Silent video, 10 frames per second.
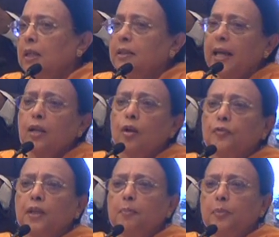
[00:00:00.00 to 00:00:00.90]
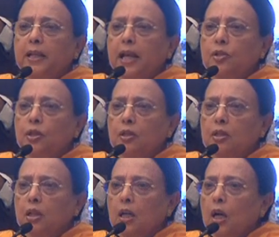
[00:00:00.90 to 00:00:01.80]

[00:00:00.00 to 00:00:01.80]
Think of the implications.